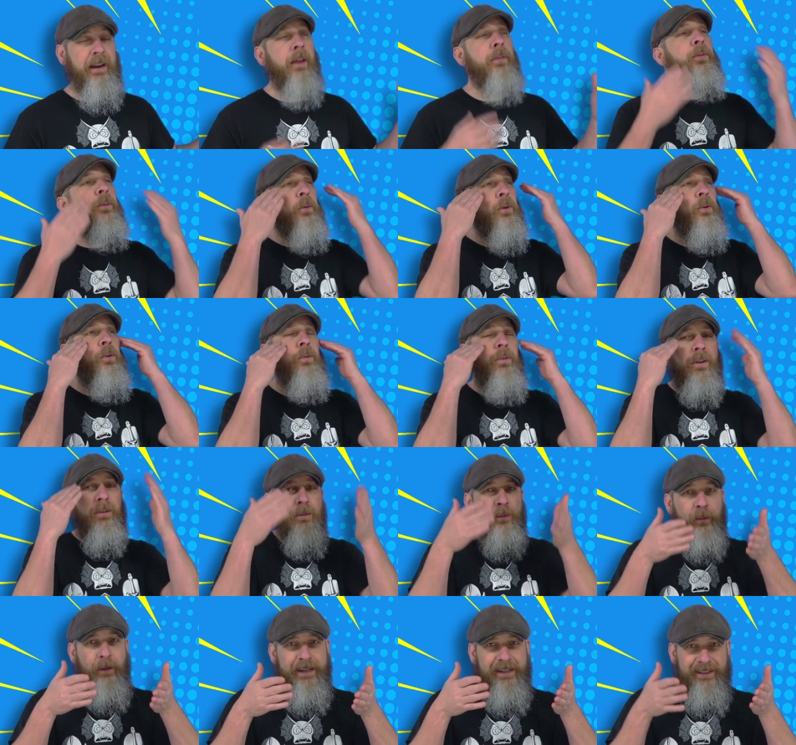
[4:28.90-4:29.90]
through the
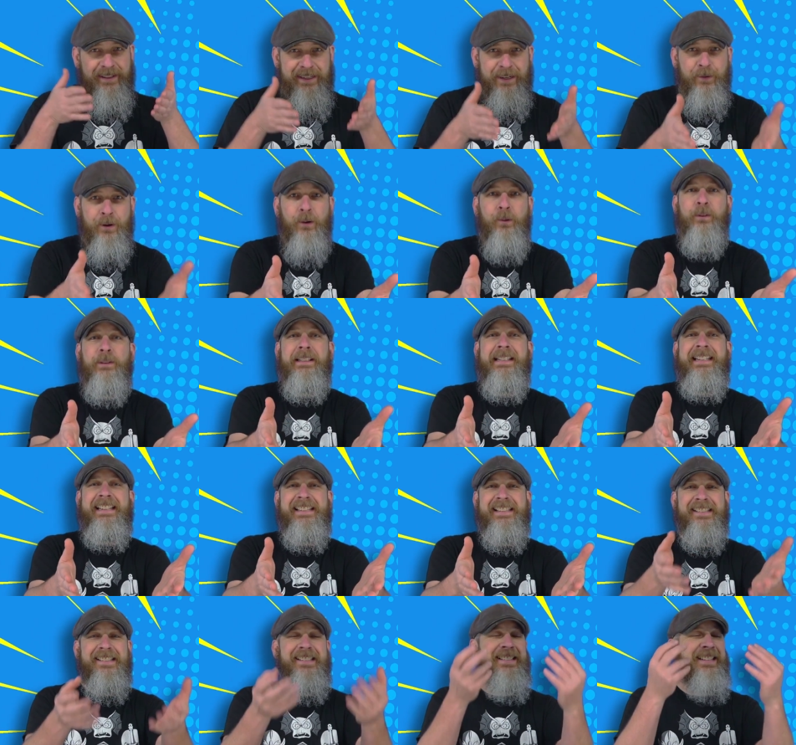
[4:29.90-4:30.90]
Threezero
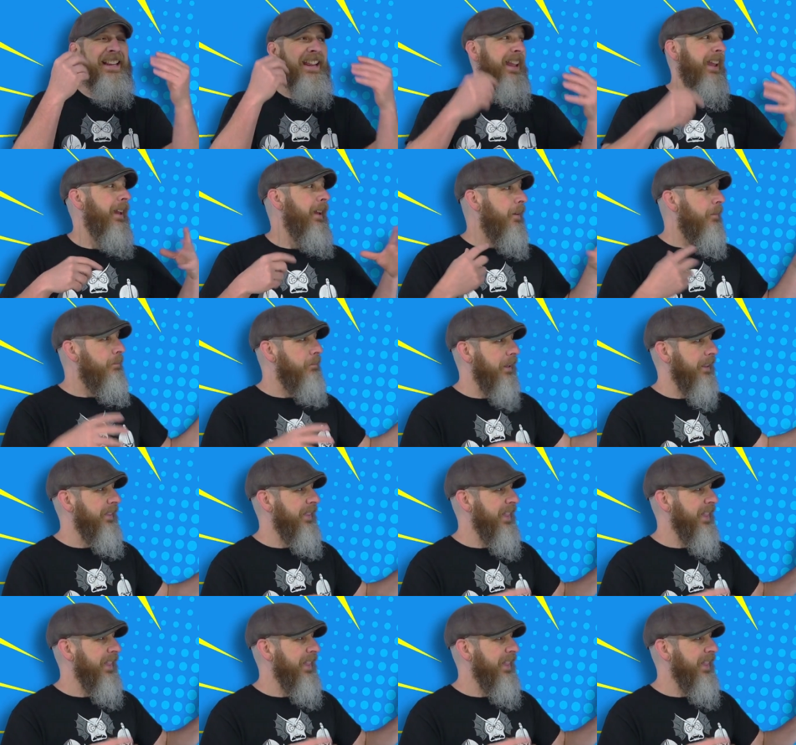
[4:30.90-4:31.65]
lens, but